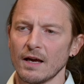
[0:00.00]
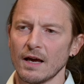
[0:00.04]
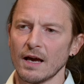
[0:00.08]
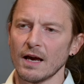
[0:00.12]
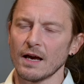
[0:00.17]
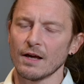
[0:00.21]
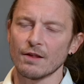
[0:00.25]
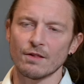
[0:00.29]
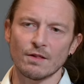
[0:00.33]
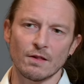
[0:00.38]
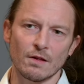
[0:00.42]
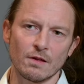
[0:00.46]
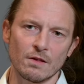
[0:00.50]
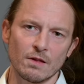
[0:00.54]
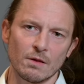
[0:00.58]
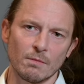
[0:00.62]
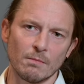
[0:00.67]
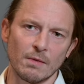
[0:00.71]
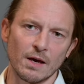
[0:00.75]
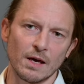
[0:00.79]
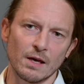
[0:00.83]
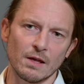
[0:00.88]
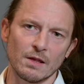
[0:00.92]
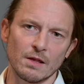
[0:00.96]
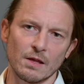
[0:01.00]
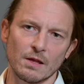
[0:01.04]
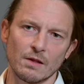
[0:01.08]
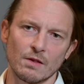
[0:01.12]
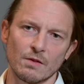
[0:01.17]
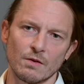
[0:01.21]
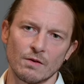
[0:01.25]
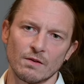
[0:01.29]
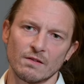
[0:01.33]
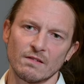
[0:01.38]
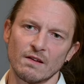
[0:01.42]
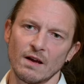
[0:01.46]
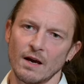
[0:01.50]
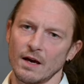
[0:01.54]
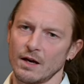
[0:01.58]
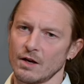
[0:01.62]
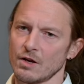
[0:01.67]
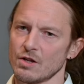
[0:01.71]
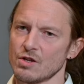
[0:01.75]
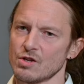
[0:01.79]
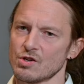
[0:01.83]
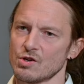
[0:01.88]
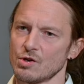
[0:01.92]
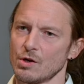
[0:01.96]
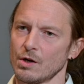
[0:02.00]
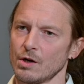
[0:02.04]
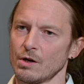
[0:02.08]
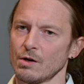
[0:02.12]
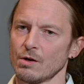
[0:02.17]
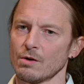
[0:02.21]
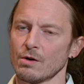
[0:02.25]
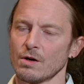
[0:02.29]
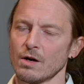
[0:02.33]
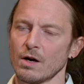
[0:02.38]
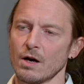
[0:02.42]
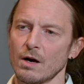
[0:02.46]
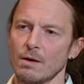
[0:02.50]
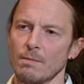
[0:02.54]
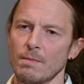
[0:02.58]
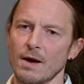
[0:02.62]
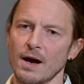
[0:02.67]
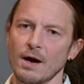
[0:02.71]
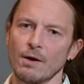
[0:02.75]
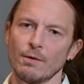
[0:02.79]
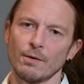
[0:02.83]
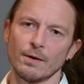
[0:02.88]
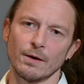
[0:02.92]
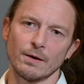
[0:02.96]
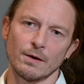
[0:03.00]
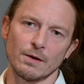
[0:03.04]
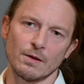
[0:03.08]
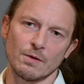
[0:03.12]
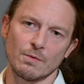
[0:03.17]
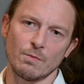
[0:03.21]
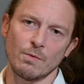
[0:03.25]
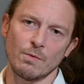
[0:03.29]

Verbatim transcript: has this amazing sort of texture about it as